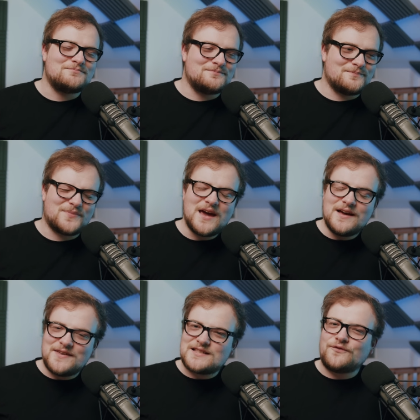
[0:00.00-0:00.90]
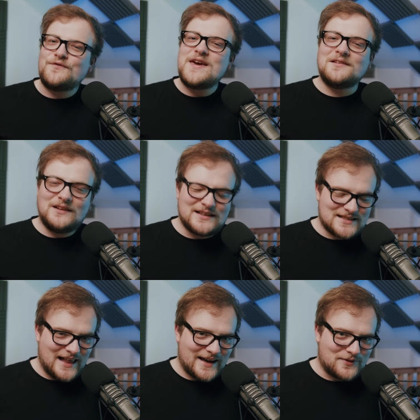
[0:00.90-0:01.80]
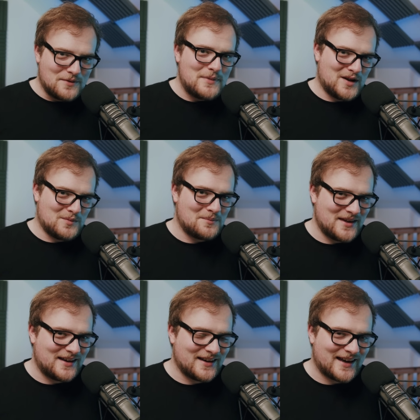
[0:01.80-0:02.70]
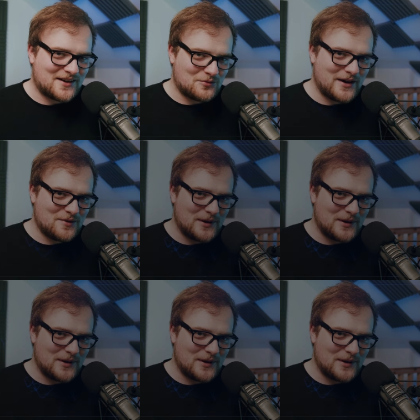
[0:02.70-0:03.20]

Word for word: hmm this feels like the minimum they can get away